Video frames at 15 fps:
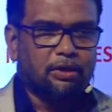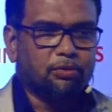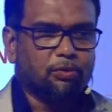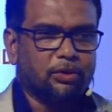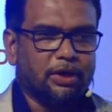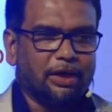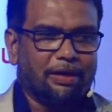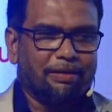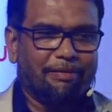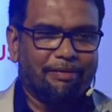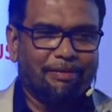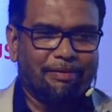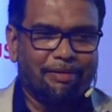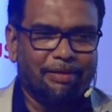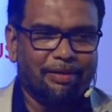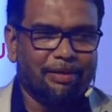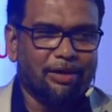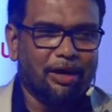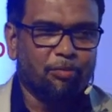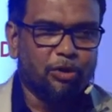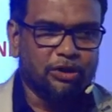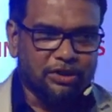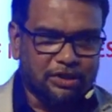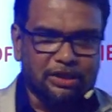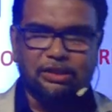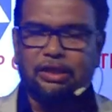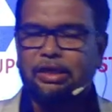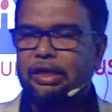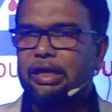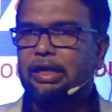to the about
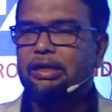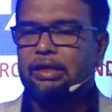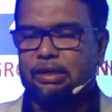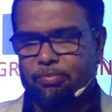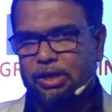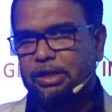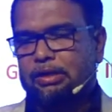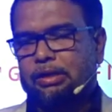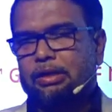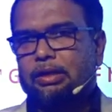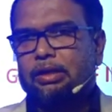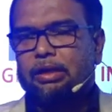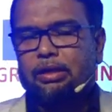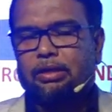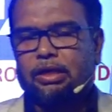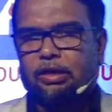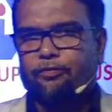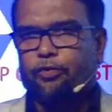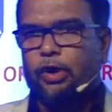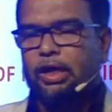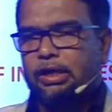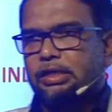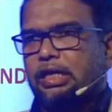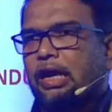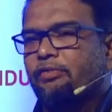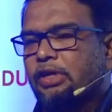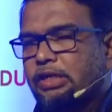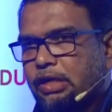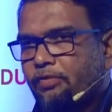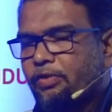60 degree. That means the effluent is having
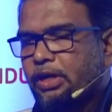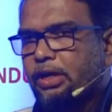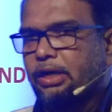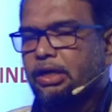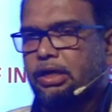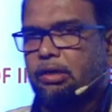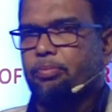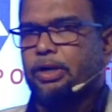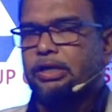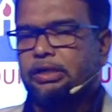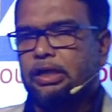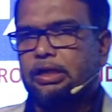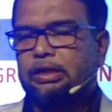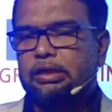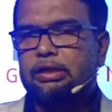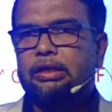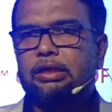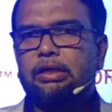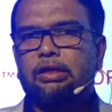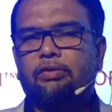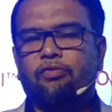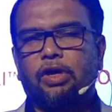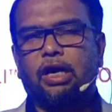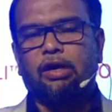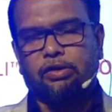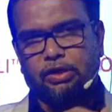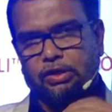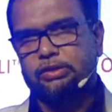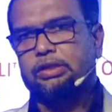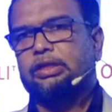the 70 degree temperature. We have
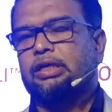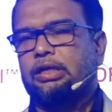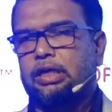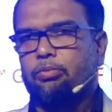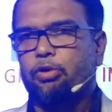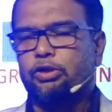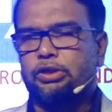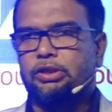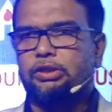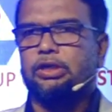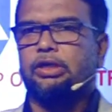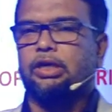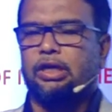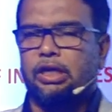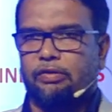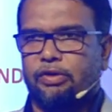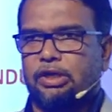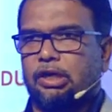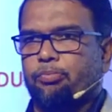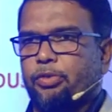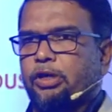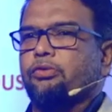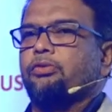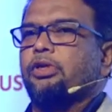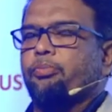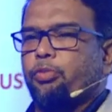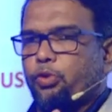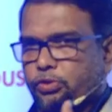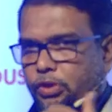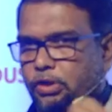transferred that about 60 degree of the temperature to the
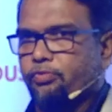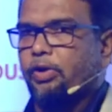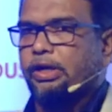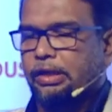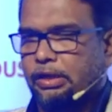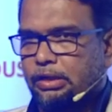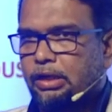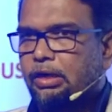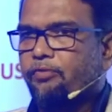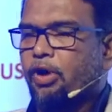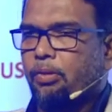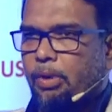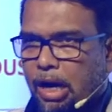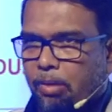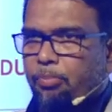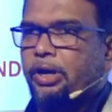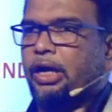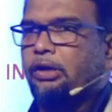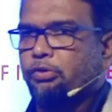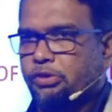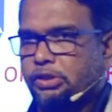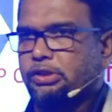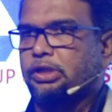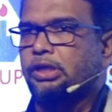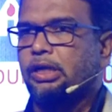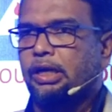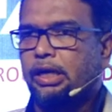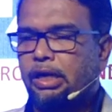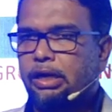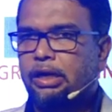process water from ambient to 60
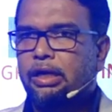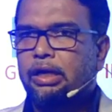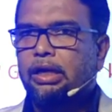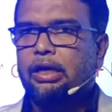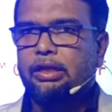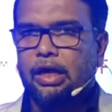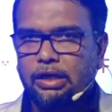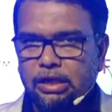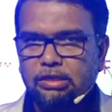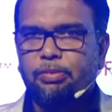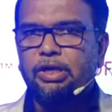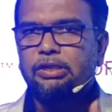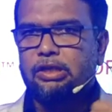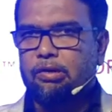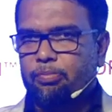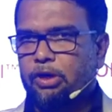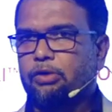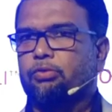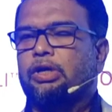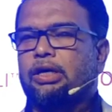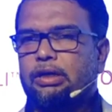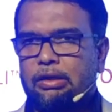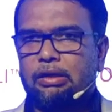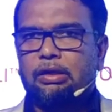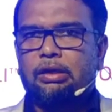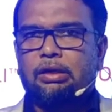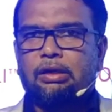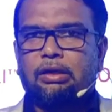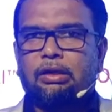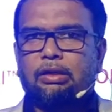degree. That is being supplied to the
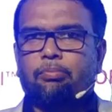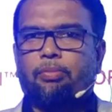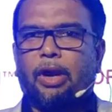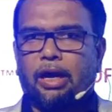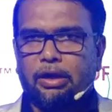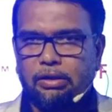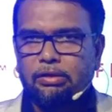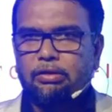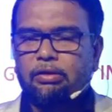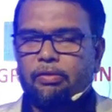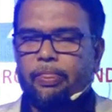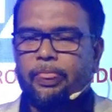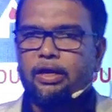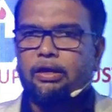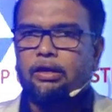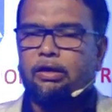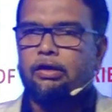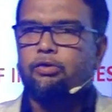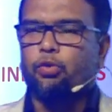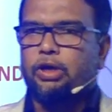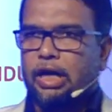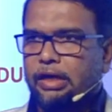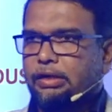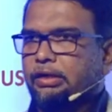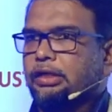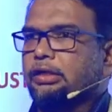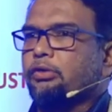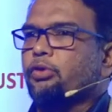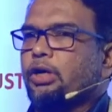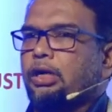plant to cater
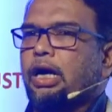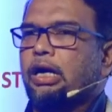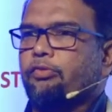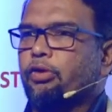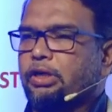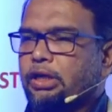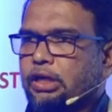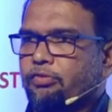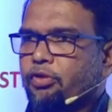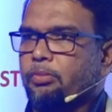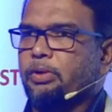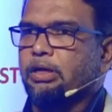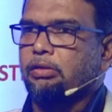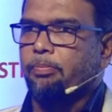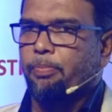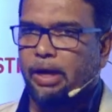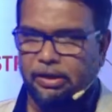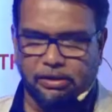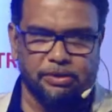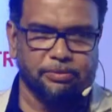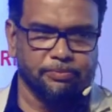that hot water requirement of the plant.